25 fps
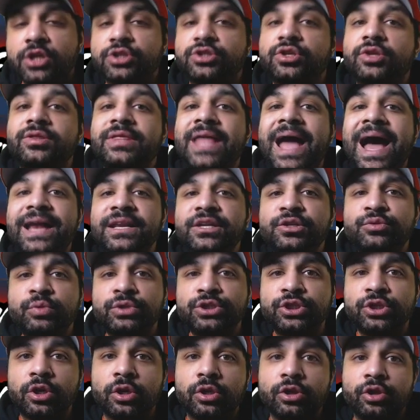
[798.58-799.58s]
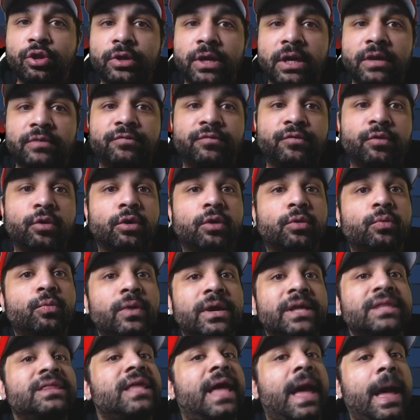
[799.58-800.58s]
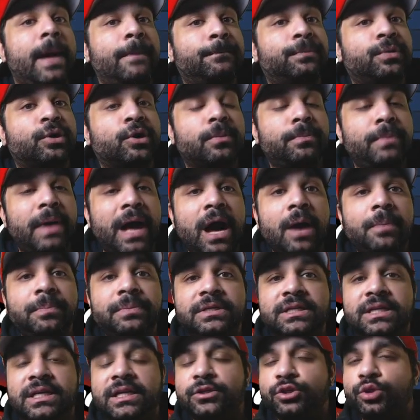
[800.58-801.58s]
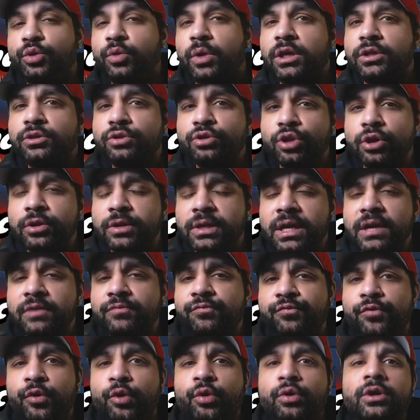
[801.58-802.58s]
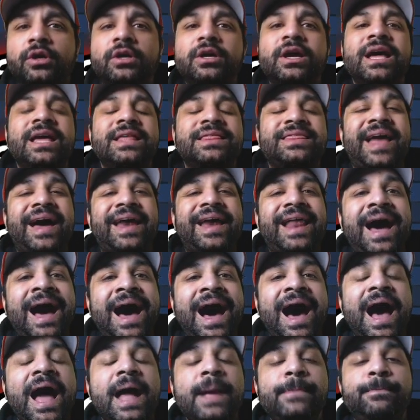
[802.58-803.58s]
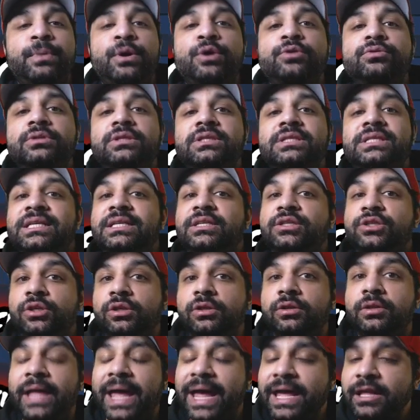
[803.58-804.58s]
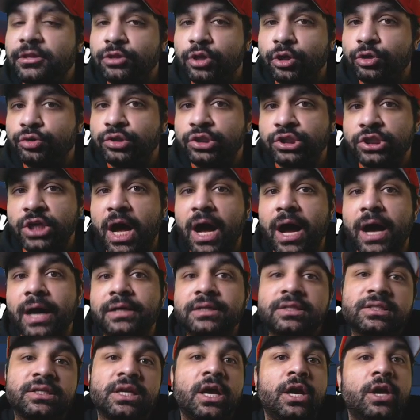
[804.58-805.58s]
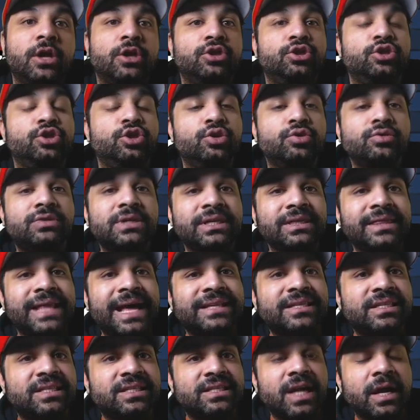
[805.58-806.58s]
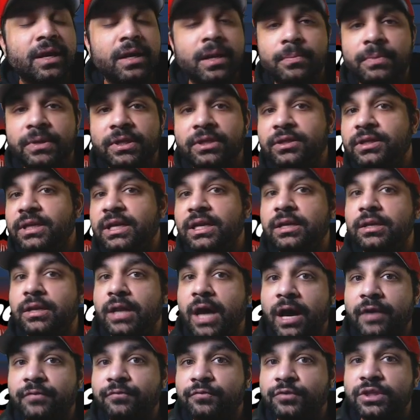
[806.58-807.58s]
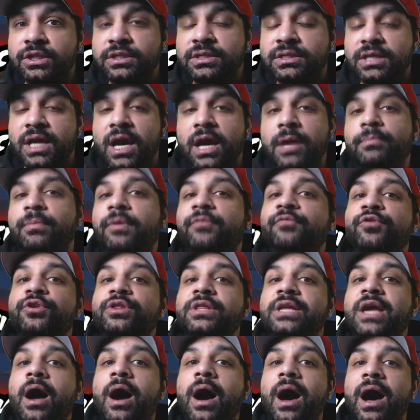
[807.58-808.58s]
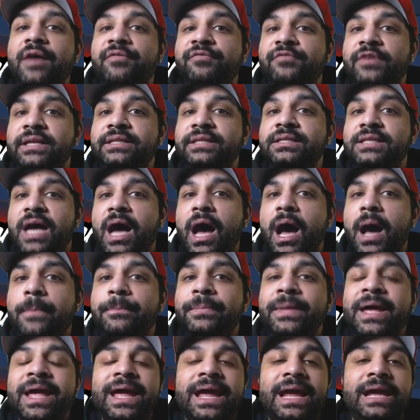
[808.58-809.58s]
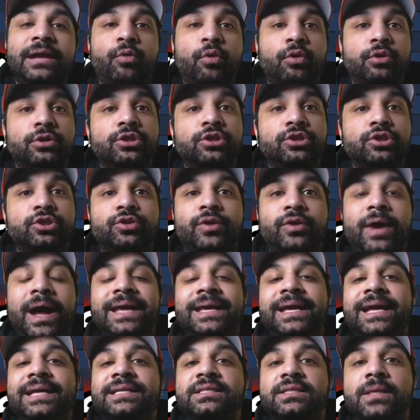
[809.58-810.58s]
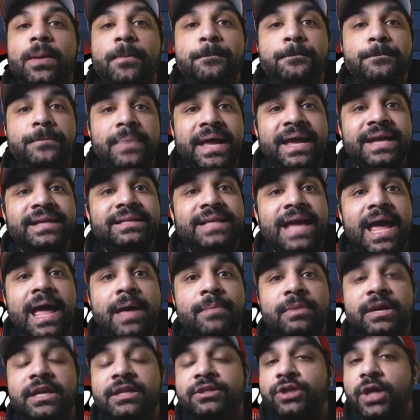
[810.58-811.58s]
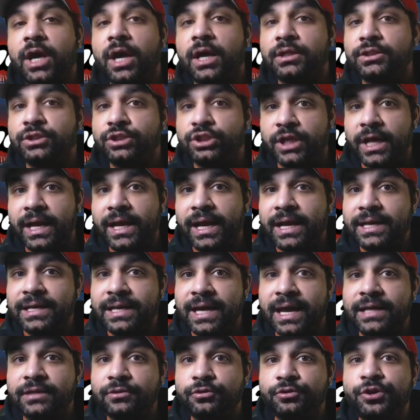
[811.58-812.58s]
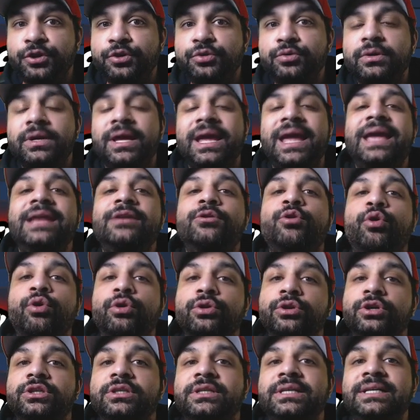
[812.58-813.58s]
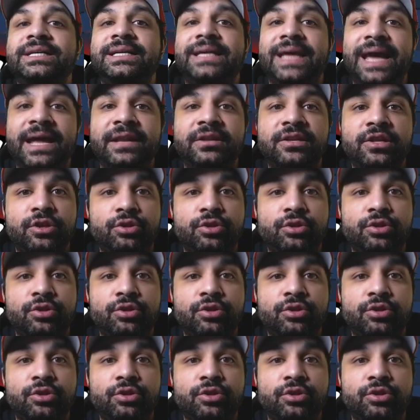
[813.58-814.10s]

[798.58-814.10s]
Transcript: So that is what you're looking for with Emperor Palpatine. You are looking for that high potency to land those shocks using that stun ability, not for the stun, but for the offense up in order to try and get some big damage on Jedi Knight Luke in order to get